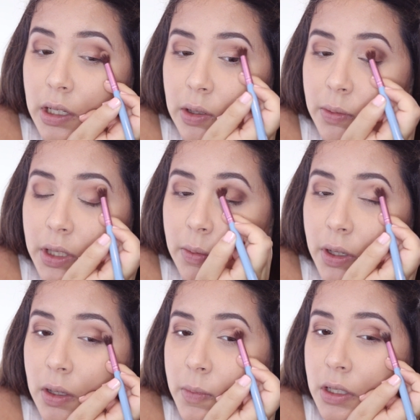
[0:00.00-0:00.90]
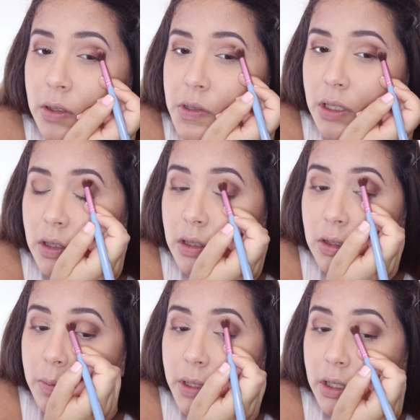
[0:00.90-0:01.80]
I really recommend using a
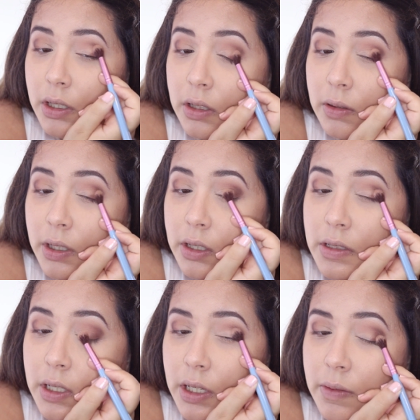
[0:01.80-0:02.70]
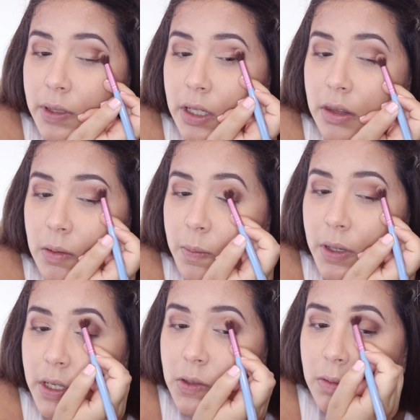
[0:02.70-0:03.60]
little bit of color at a time to get the
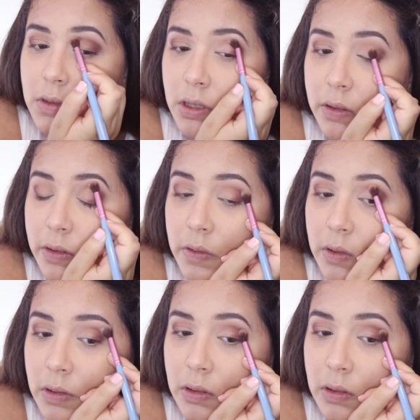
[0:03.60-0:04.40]
best results.